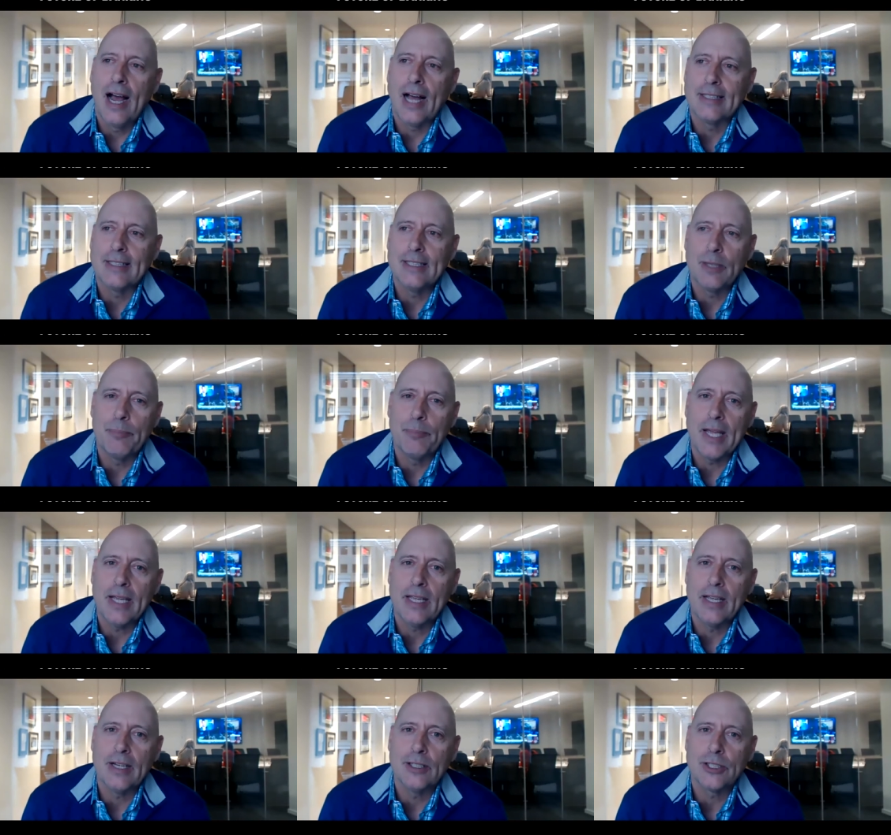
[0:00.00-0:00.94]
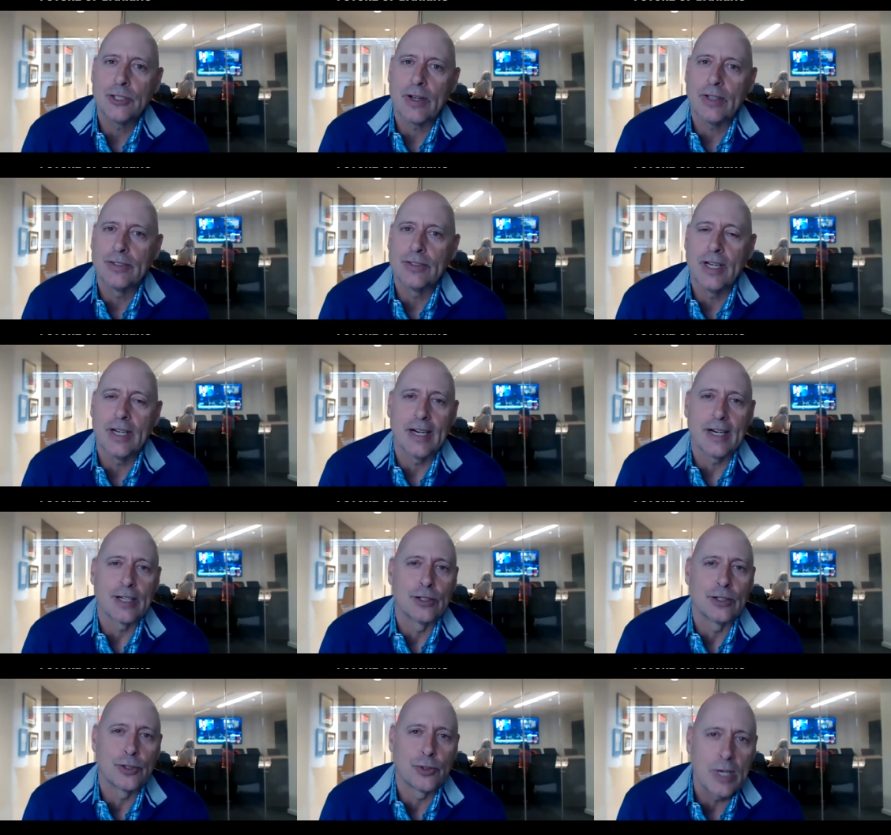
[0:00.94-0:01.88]
I think the banking industry has done an
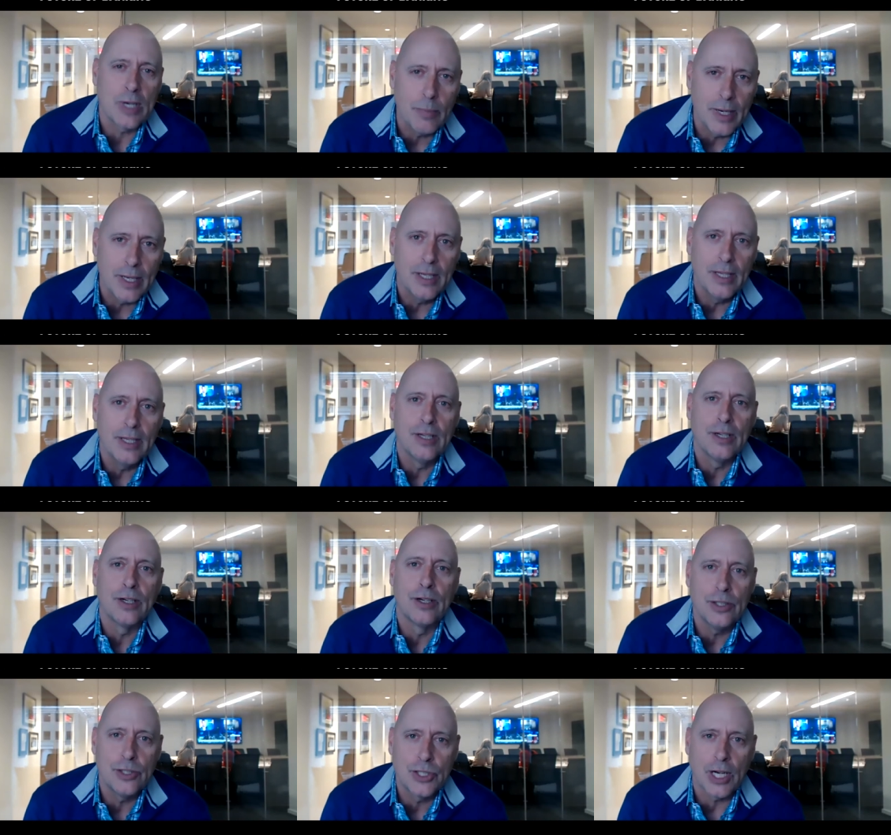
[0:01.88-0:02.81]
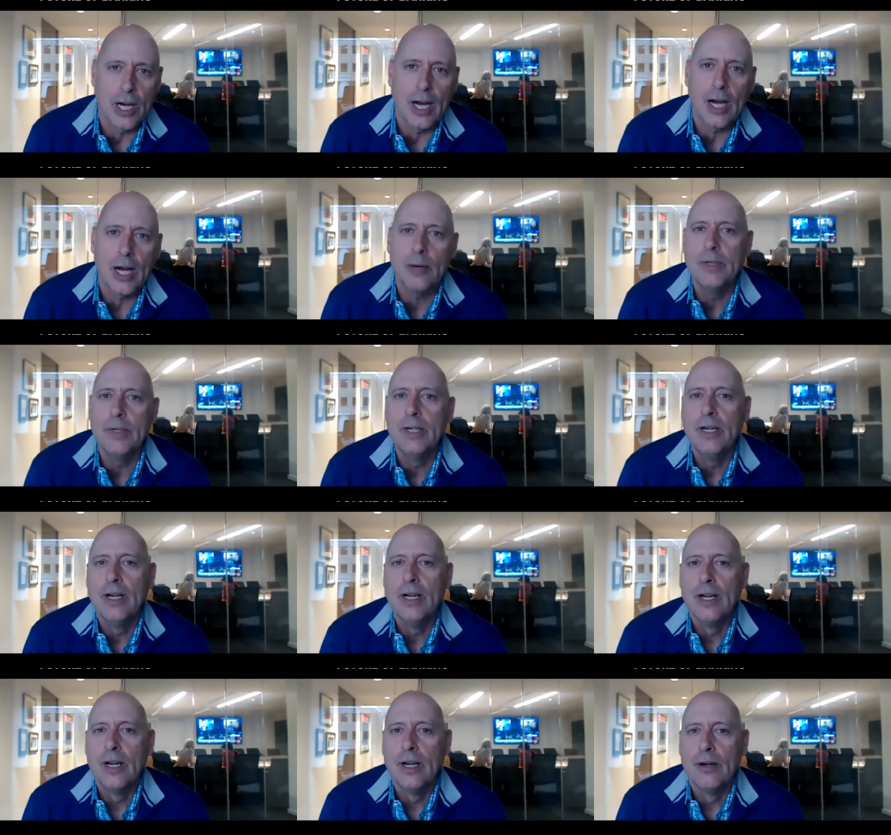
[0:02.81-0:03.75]
extremely good job
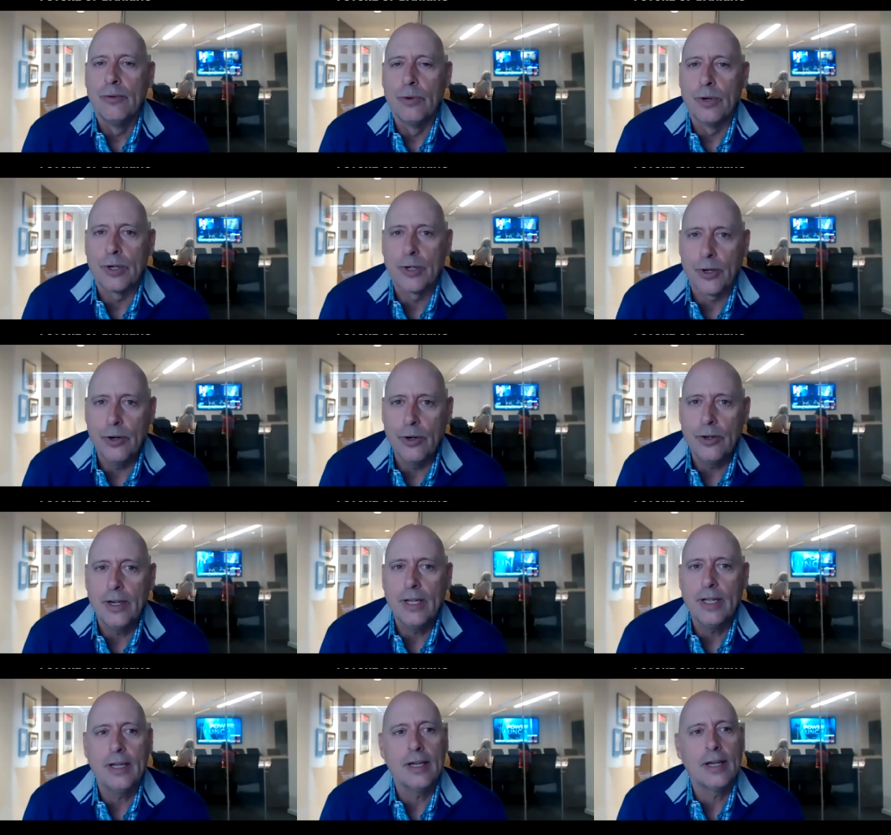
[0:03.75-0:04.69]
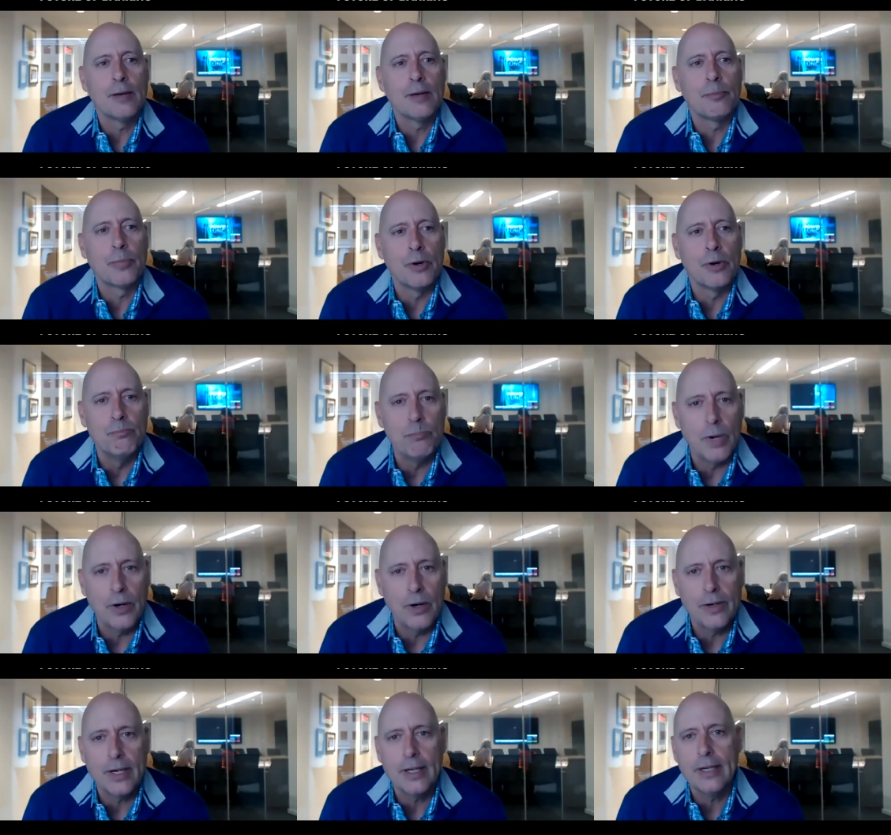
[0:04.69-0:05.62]
recruiting,
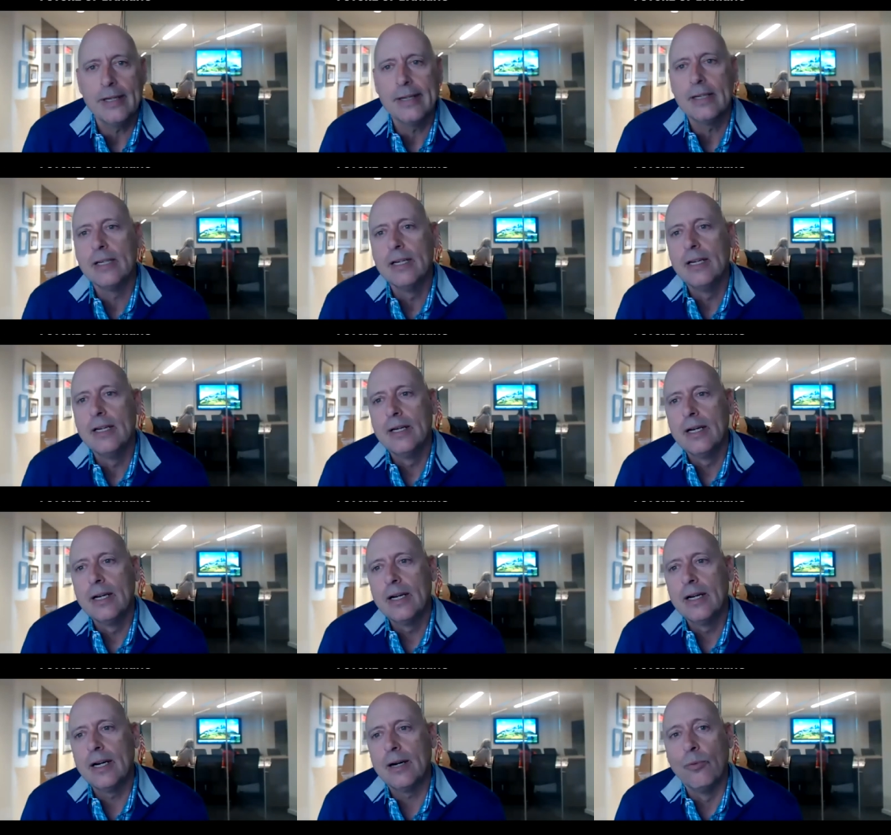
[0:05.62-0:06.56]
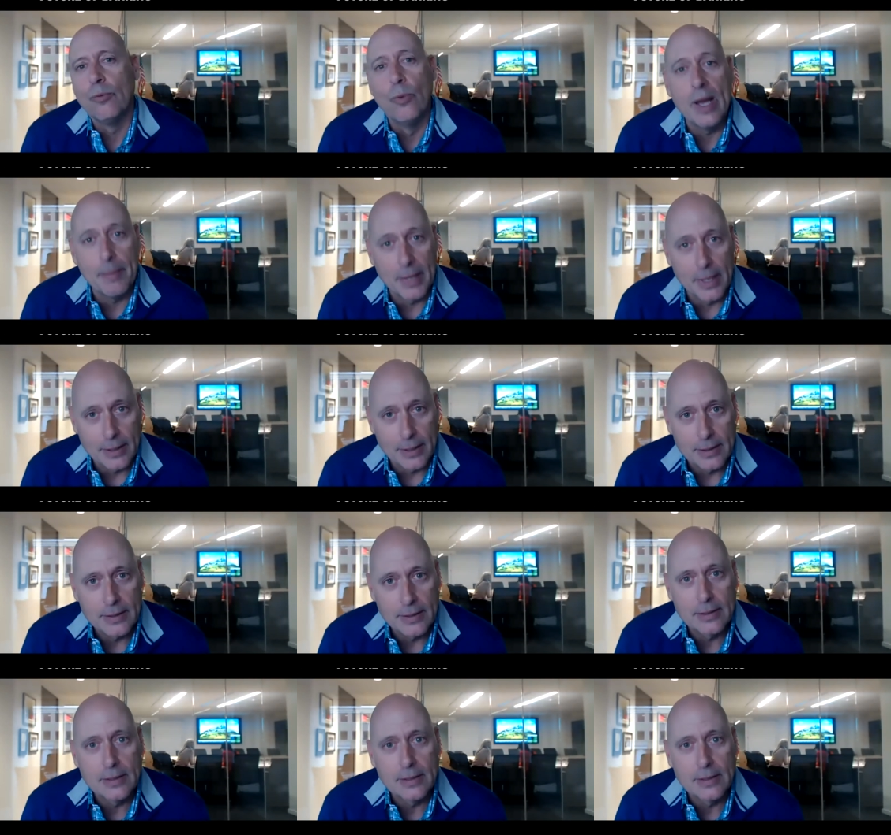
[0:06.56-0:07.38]
promoting uh, women